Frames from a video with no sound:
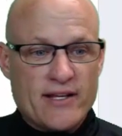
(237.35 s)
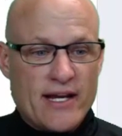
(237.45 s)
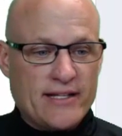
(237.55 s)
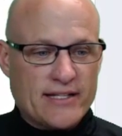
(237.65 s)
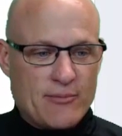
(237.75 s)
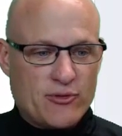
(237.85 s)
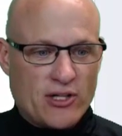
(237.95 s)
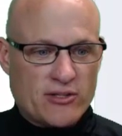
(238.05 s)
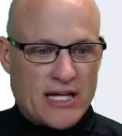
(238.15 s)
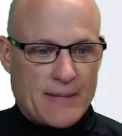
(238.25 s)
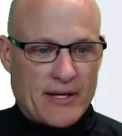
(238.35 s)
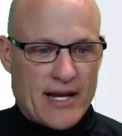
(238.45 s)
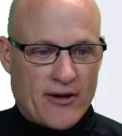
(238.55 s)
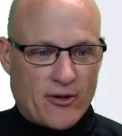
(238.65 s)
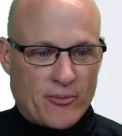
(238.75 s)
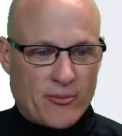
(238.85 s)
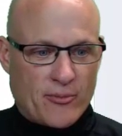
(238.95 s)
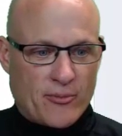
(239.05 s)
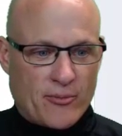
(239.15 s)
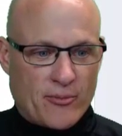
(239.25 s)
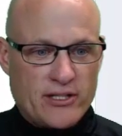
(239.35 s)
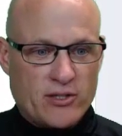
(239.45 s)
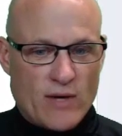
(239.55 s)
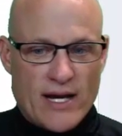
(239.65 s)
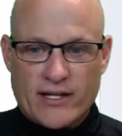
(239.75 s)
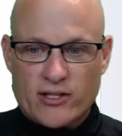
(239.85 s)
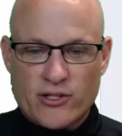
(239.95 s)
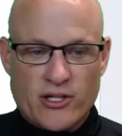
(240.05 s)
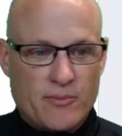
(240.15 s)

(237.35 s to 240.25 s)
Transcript: any, anytime you start typing now, it'll be in underneath the radical.